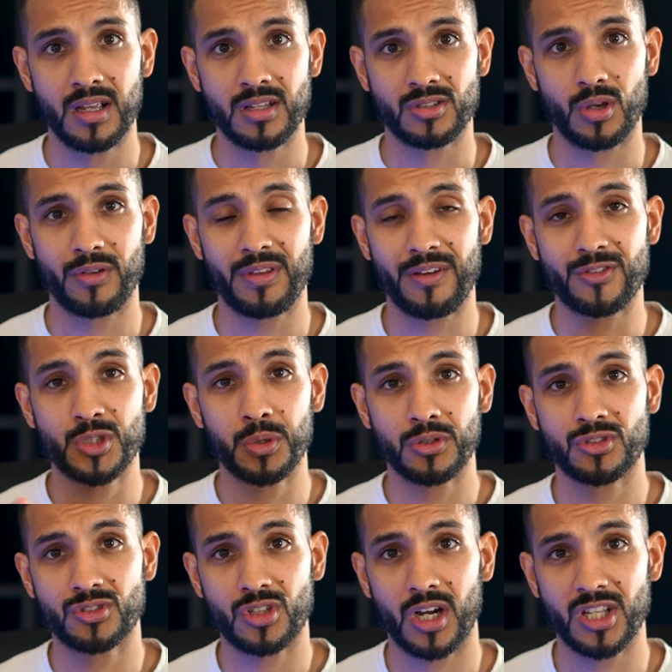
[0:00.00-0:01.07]
So if you have
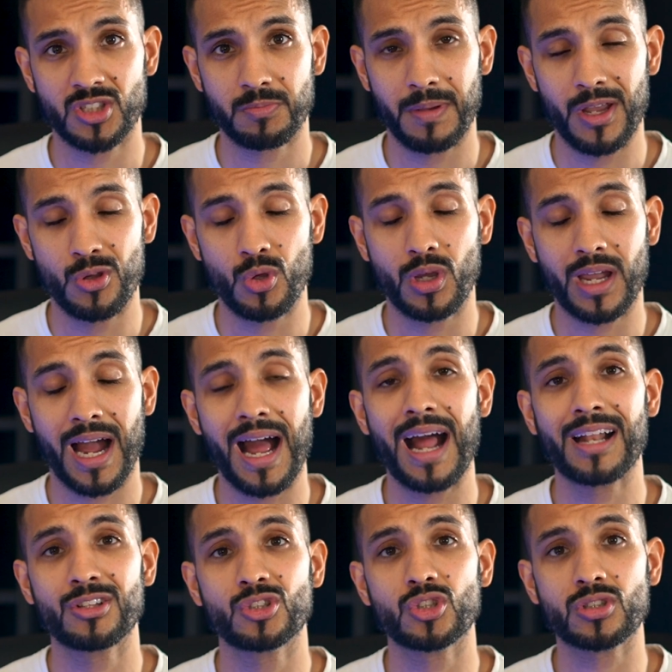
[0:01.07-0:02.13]
$200 spare, you
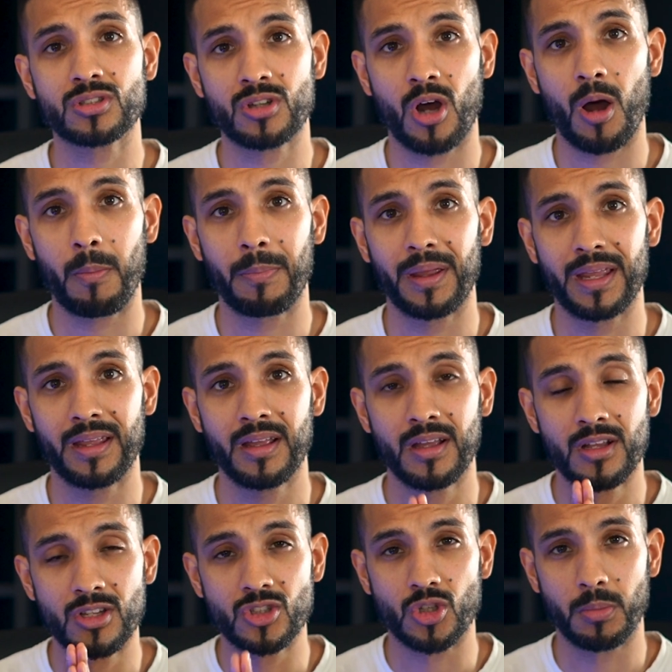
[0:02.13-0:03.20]
can just copy
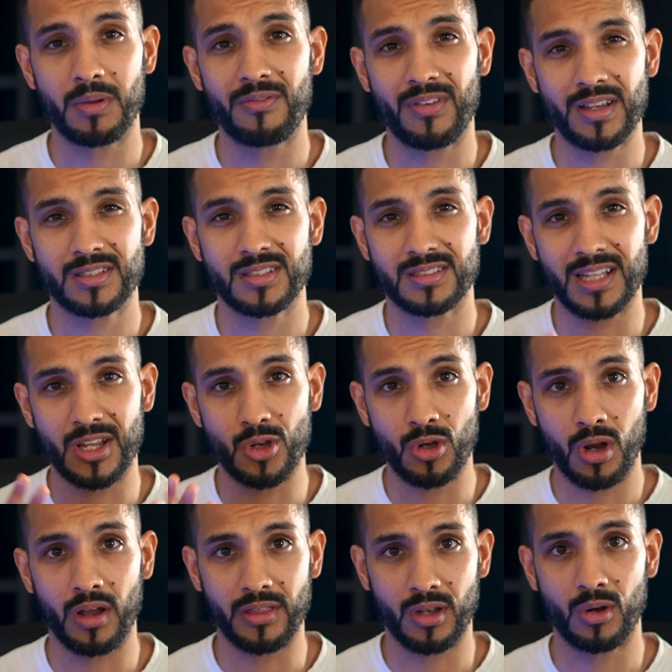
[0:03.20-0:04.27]
some investors that you
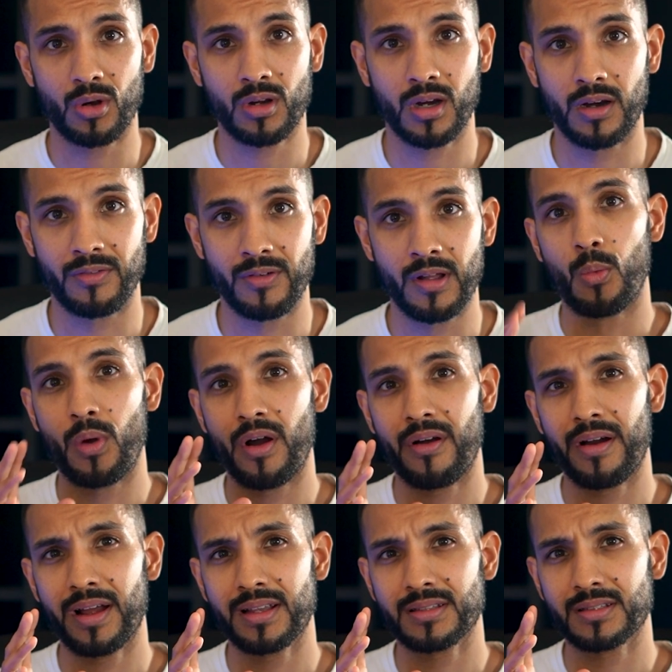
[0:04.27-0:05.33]
like the look of.
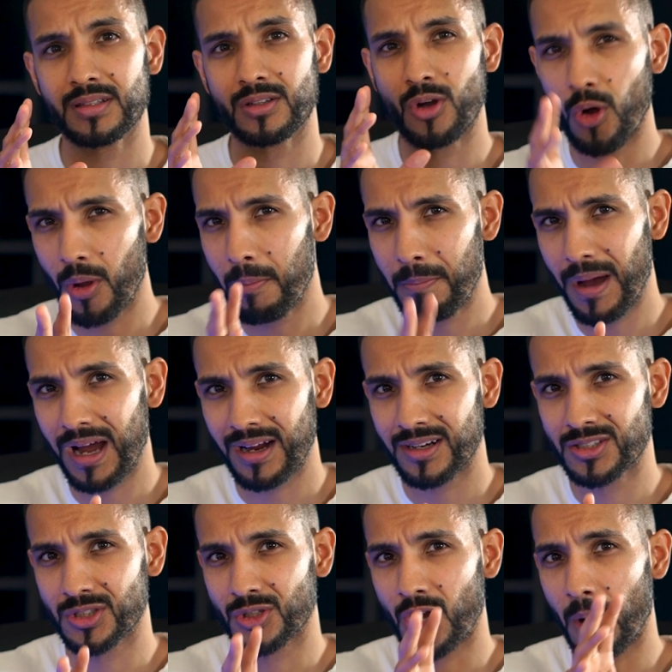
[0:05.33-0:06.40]
Whereas going
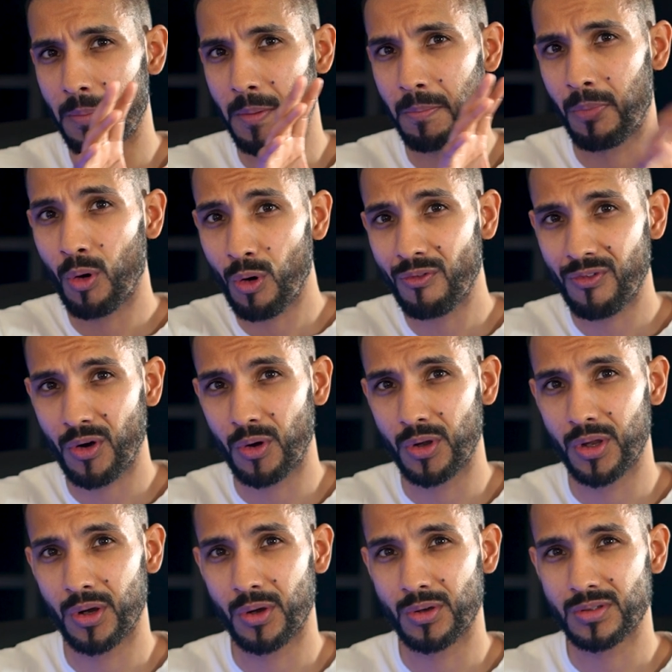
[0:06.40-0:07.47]
back to copy
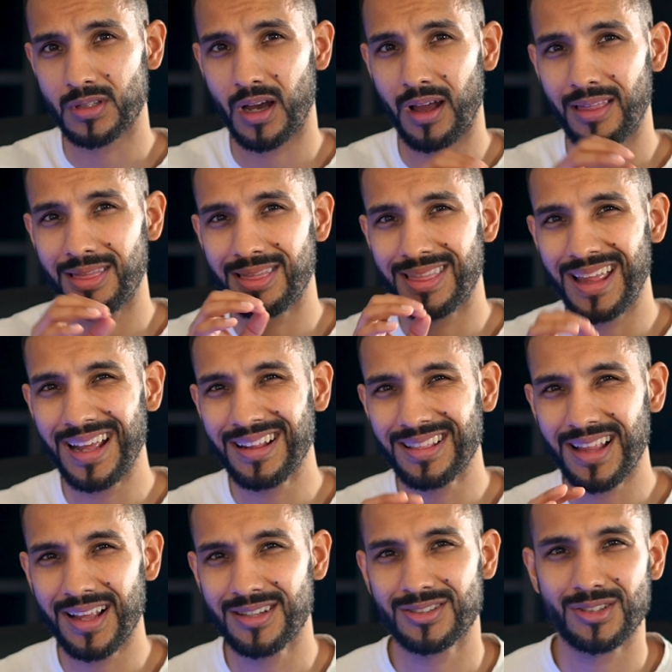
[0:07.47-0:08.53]
portfolios, I think
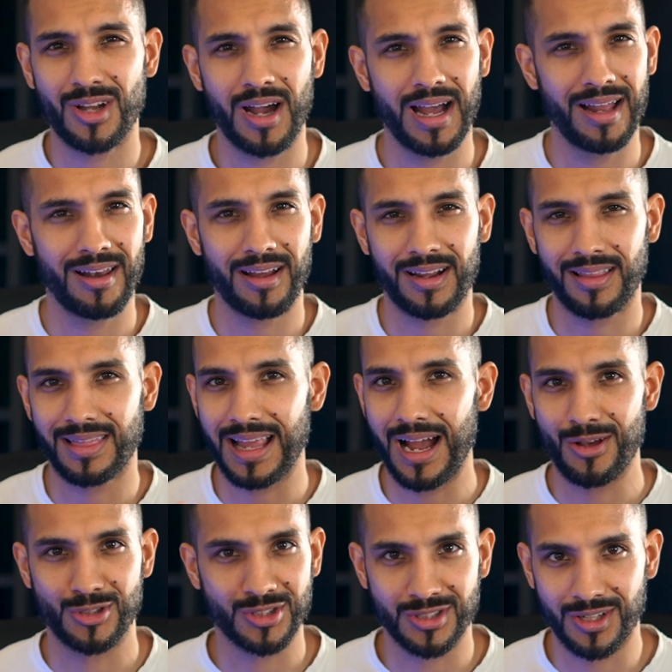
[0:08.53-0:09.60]
they start at like
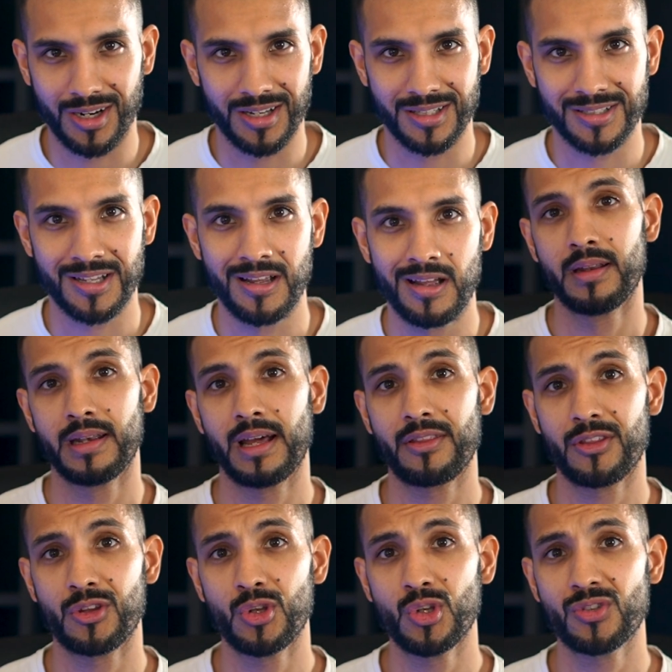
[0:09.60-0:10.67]
$1,000. Now
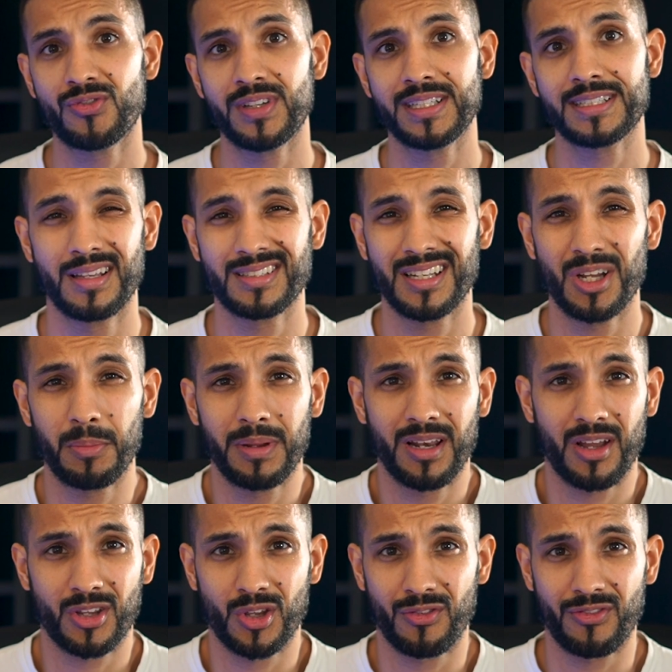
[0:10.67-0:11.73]
the newsfeed is a little bit
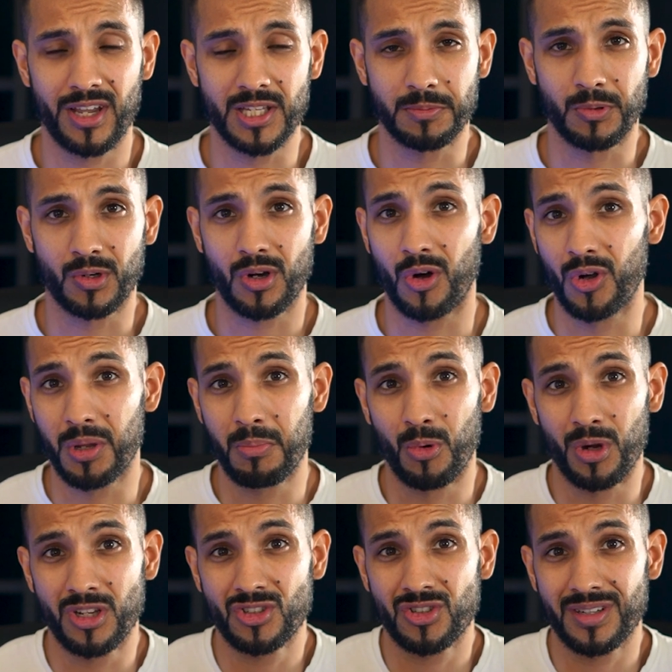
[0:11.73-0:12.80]
like your Facebook, only
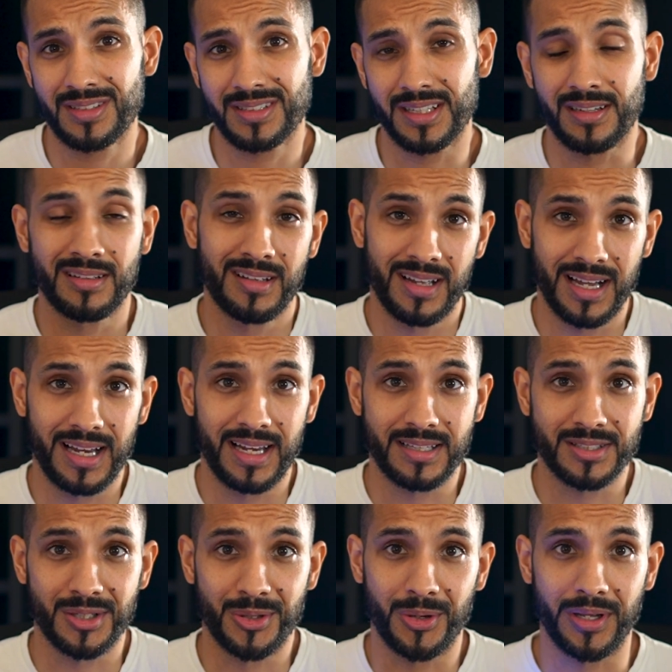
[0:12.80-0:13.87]
more interesting and
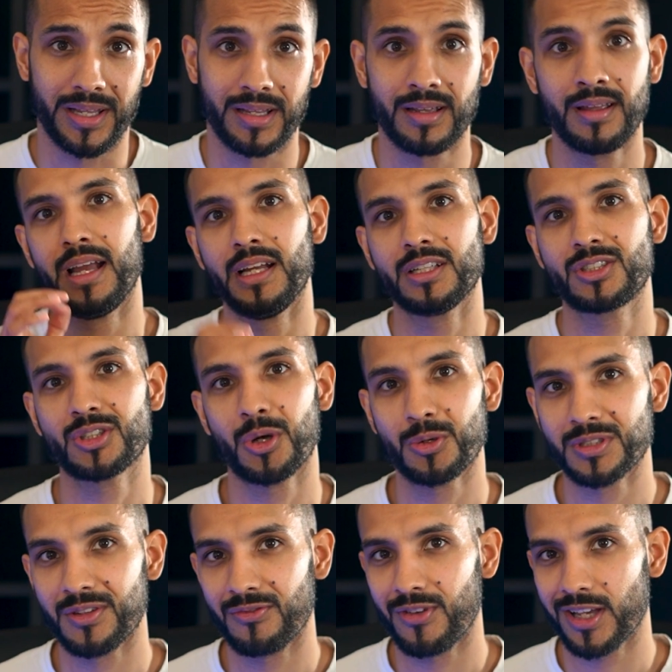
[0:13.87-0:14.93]
less annoying. It
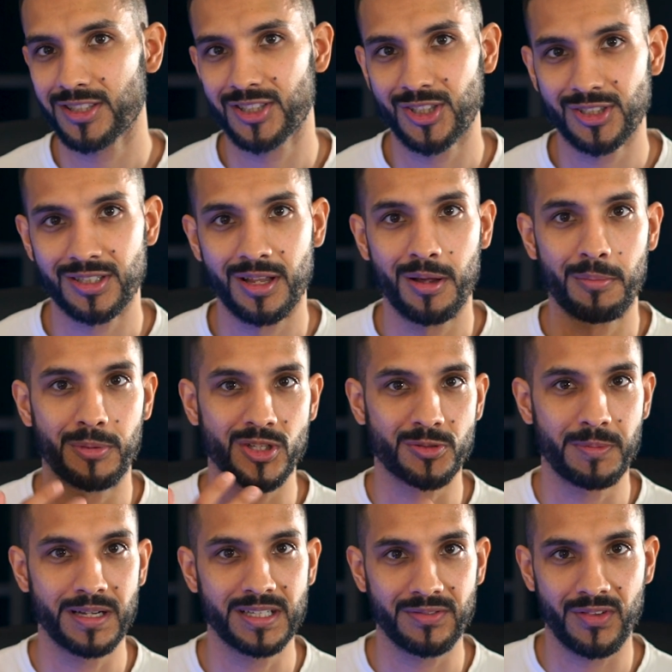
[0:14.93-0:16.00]
shows investors,
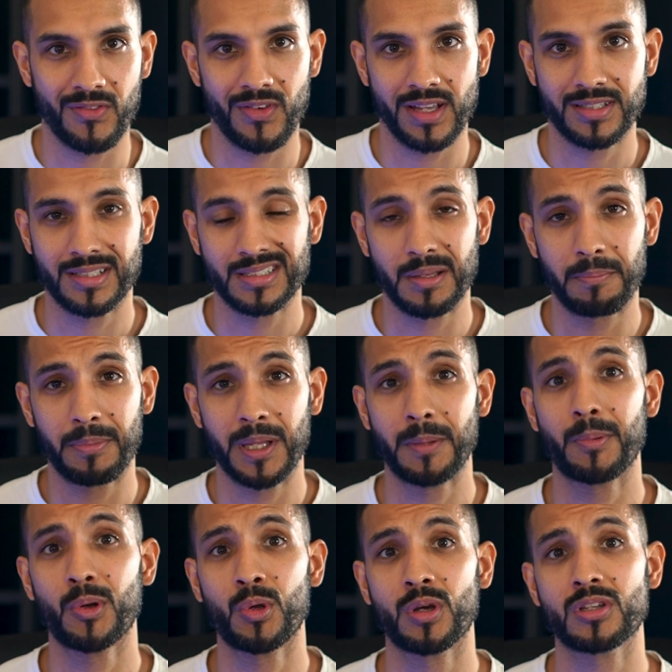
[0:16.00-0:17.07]
prospective investors, and
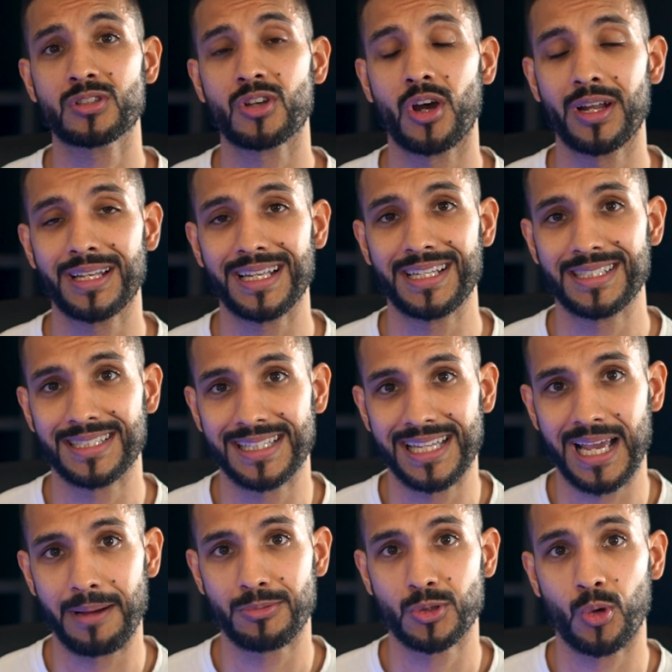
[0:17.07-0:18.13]
people who are signed into
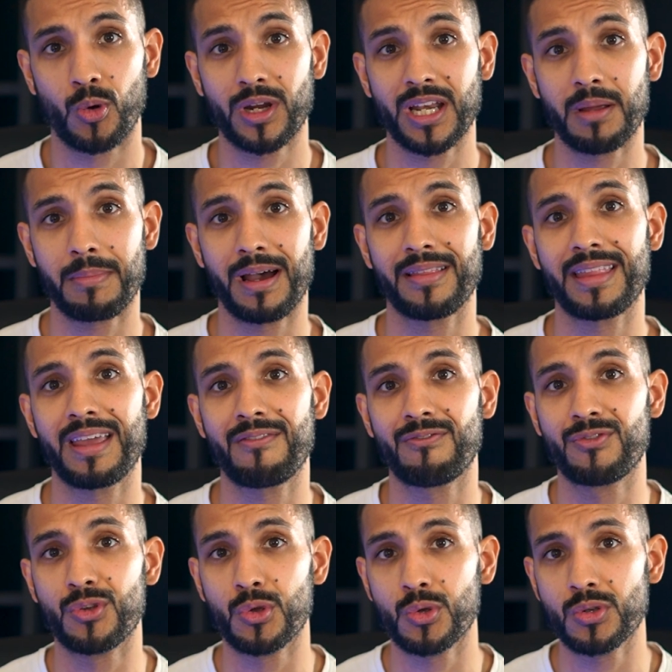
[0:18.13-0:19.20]
the app talking about their
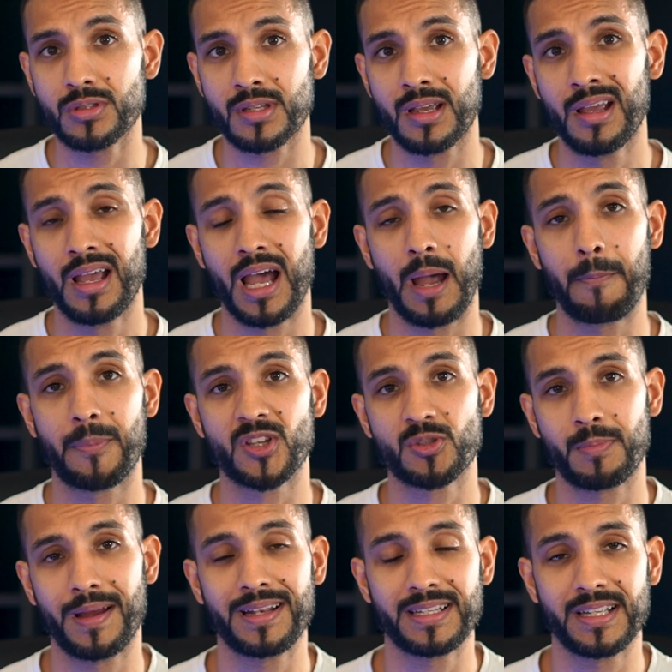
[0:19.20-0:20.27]
views and
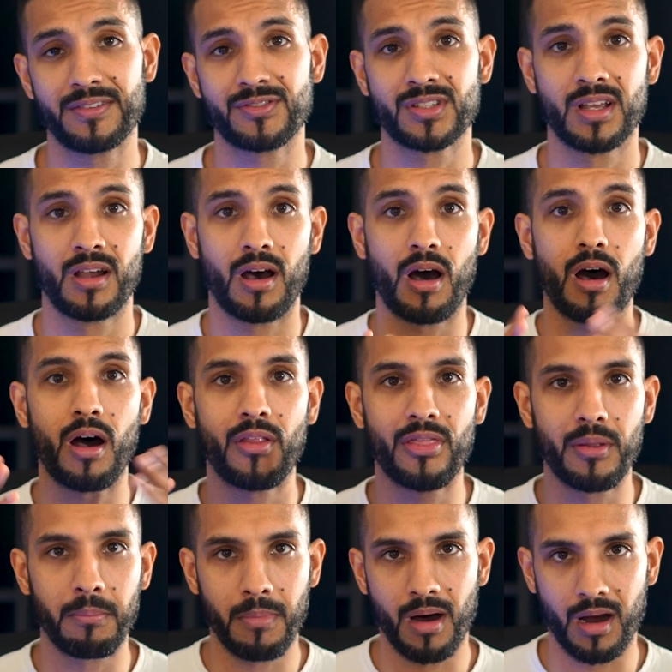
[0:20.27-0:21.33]
perspectives on
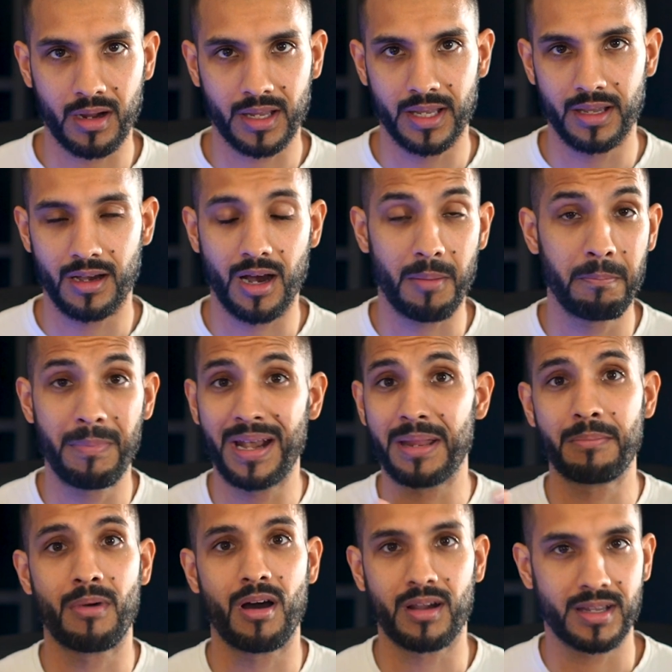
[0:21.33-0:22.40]
the market, on
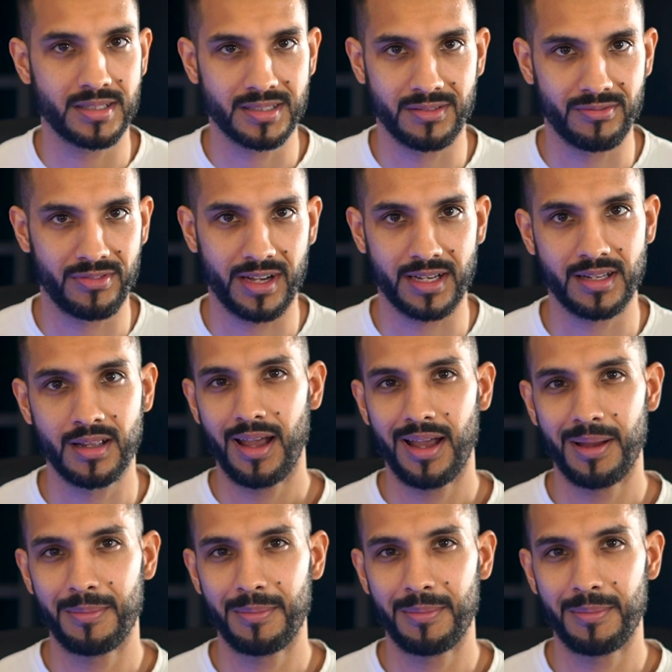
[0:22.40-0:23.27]
many markets in fact.